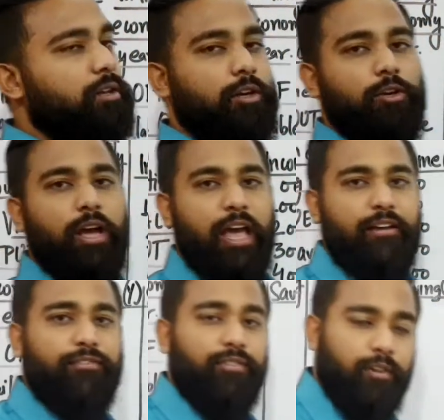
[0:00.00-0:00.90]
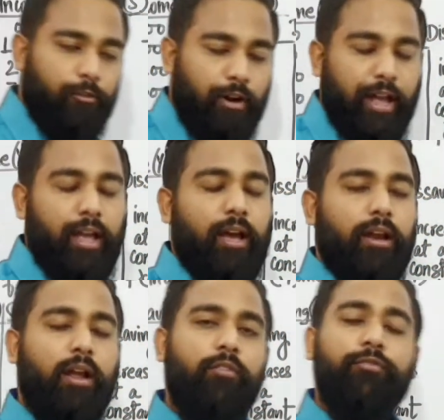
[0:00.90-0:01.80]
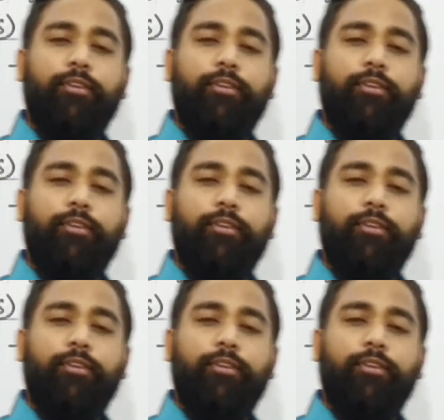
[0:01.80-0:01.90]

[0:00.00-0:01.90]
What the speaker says: is equal to Fy. Now,